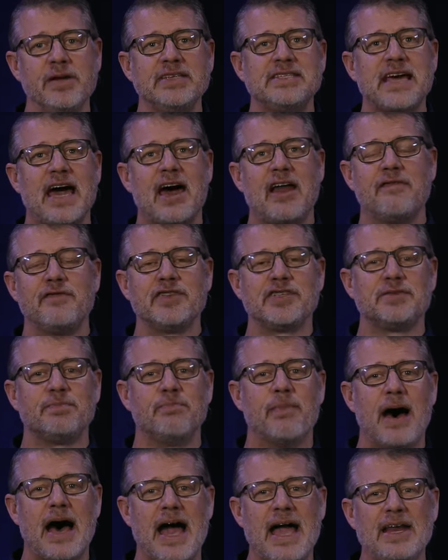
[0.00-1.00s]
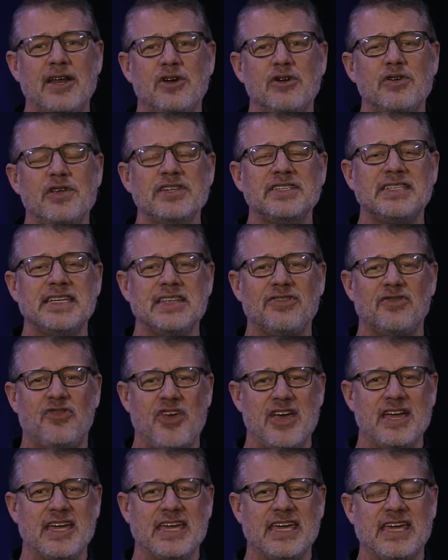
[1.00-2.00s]
He's out of his mind. Who does he
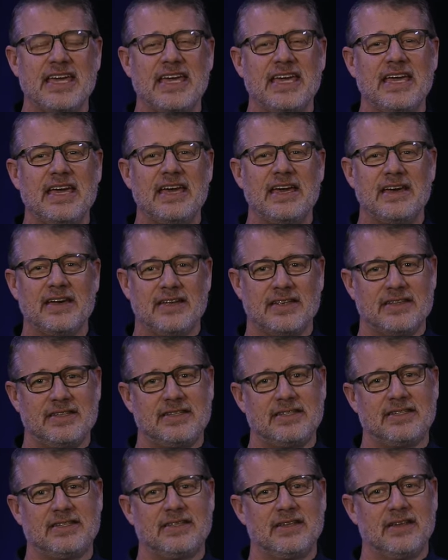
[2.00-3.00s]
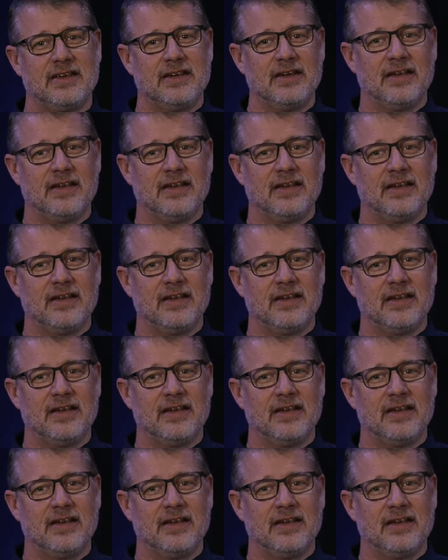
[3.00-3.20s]
think he is?